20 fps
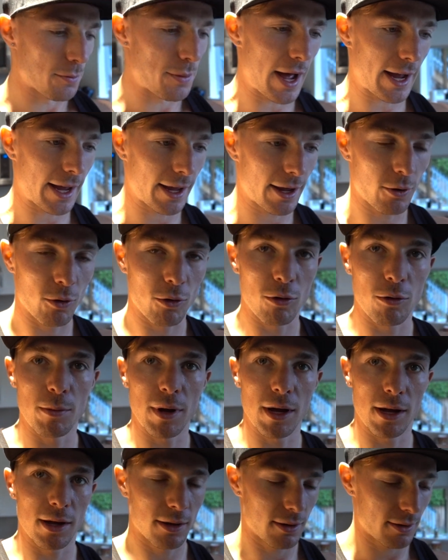I'm back at
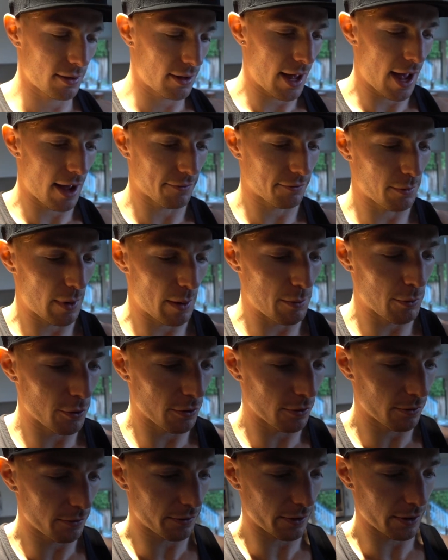home after my
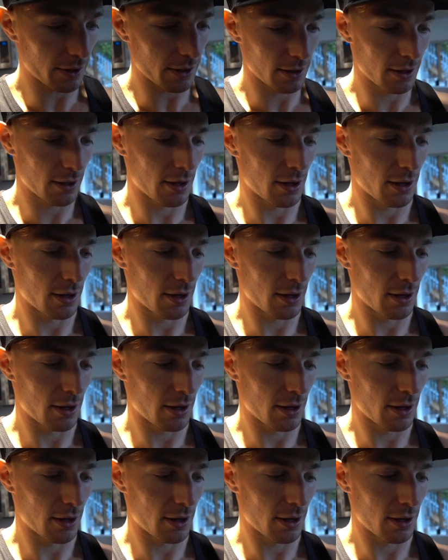move.